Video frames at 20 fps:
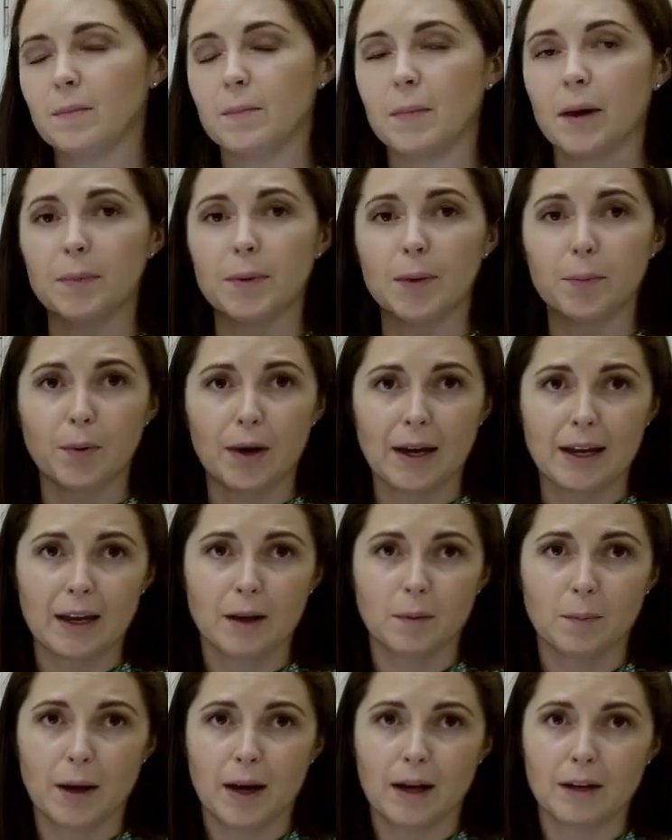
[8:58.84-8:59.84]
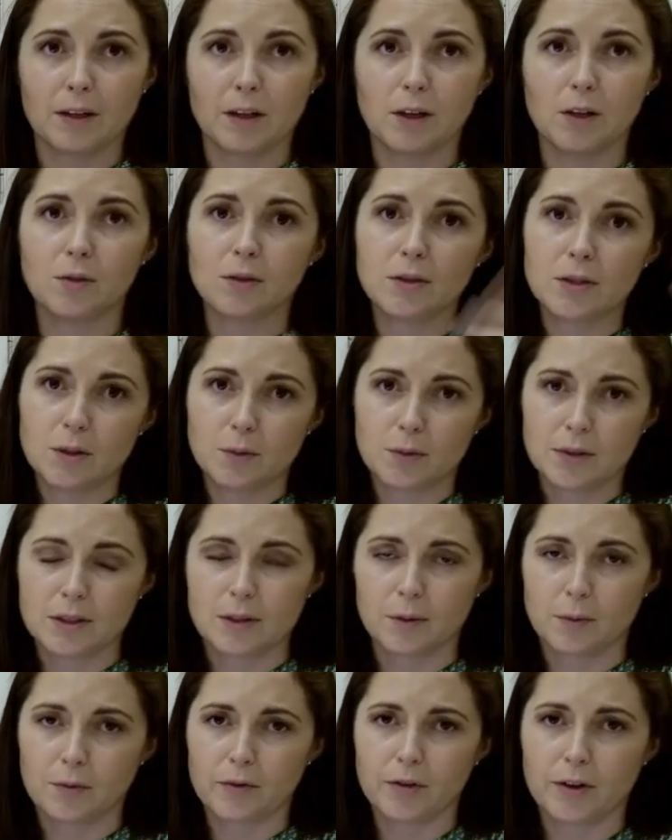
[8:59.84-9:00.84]
maybe breaking bad news. So in
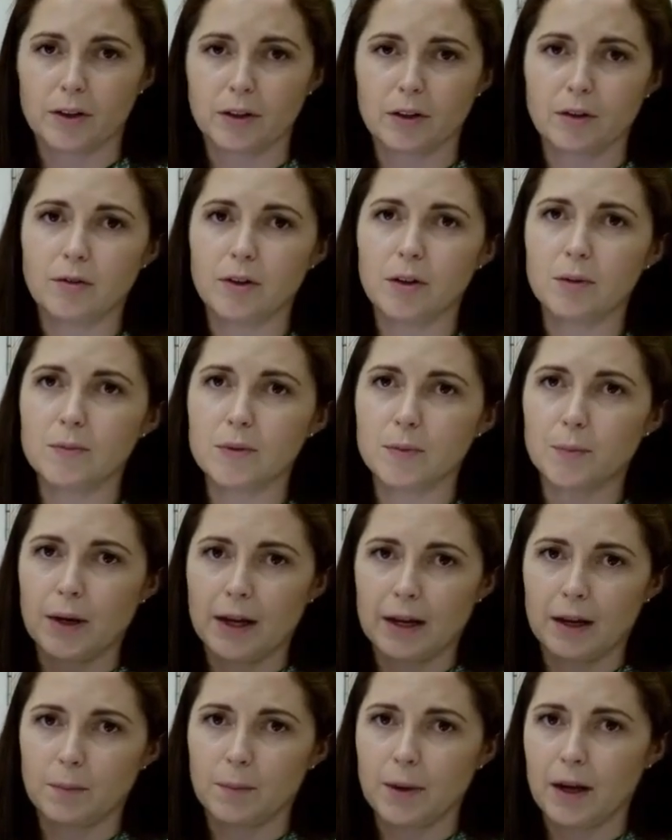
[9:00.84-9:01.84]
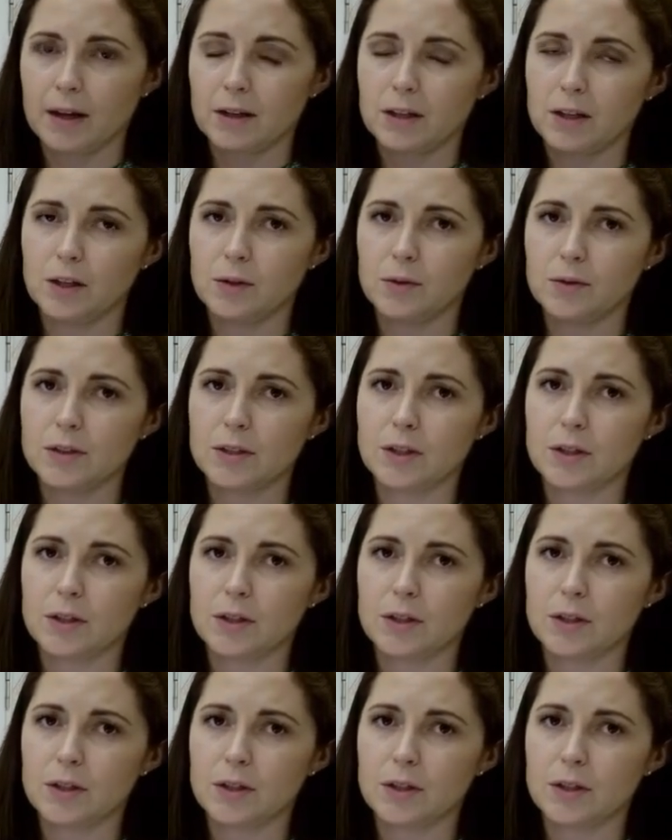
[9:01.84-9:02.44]
some of our other rooms, breaking bad news